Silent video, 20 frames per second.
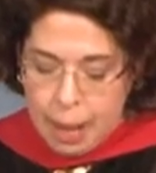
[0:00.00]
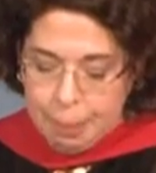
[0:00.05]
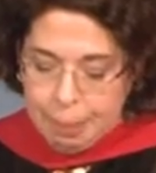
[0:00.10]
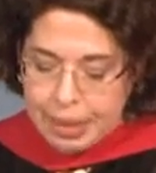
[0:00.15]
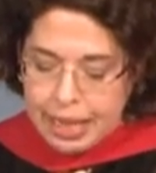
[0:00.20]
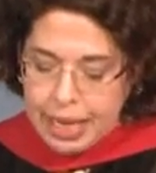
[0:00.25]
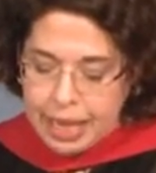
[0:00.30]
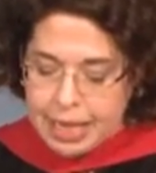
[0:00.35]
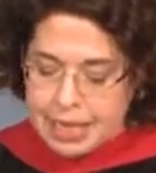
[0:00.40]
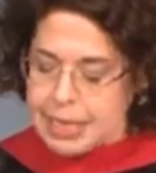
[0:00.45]

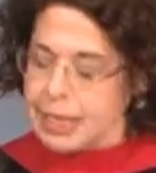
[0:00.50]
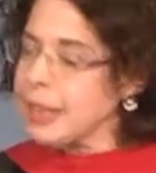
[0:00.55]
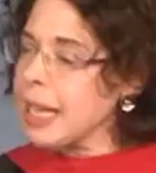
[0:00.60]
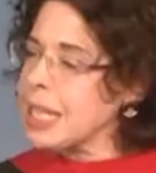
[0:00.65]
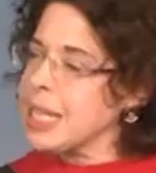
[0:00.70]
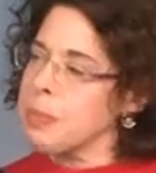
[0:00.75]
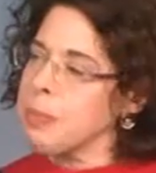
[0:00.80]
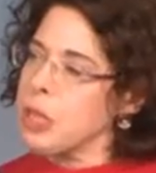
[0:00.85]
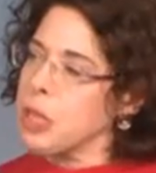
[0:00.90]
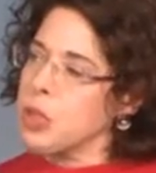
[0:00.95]
because it
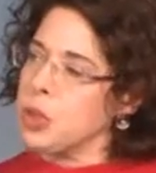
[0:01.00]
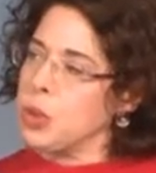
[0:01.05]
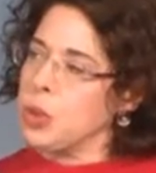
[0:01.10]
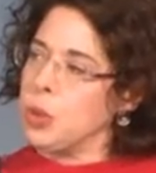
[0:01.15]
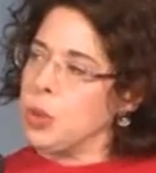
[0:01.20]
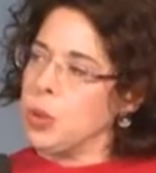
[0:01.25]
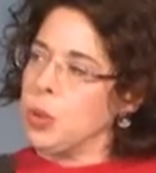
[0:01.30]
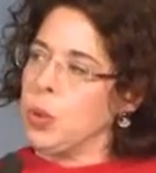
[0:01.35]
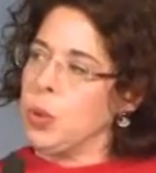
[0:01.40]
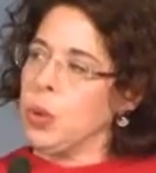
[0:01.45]
lets me
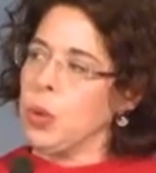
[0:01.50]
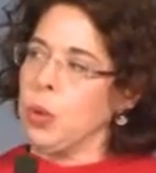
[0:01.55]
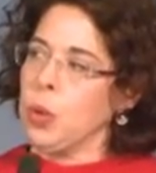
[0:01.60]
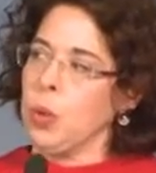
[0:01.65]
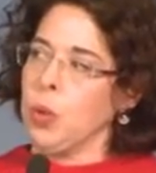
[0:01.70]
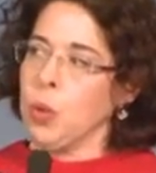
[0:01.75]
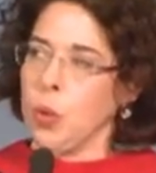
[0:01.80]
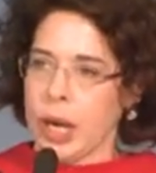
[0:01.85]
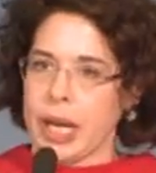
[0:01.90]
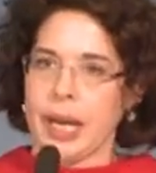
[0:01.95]
do
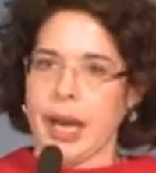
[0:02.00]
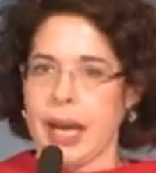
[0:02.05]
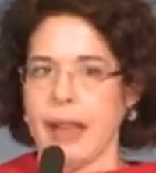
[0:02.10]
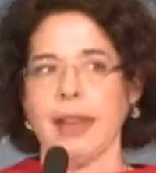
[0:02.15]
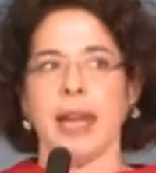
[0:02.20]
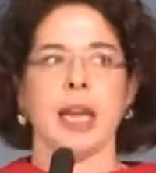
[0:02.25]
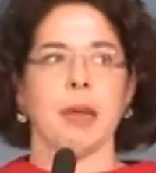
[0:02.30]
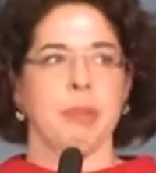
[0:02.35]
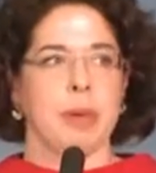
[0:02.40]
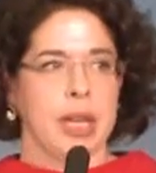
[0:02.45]
what I
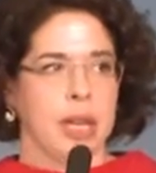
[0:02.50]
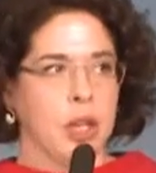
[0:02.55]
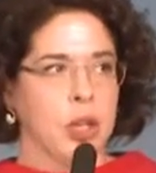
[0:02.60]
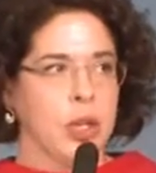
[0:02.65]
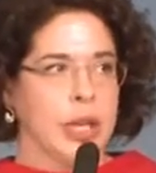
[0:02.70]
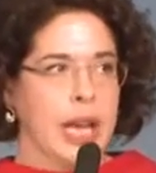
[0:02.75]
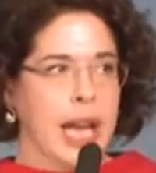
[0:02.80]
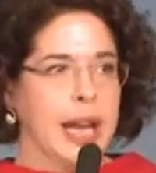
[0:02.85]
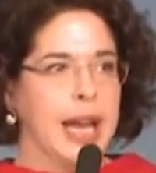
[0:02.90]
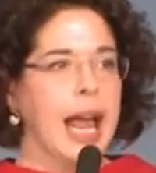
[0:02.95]
like being
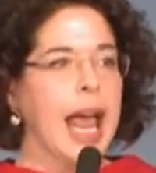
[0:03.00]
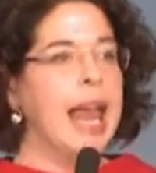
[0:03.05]
good at.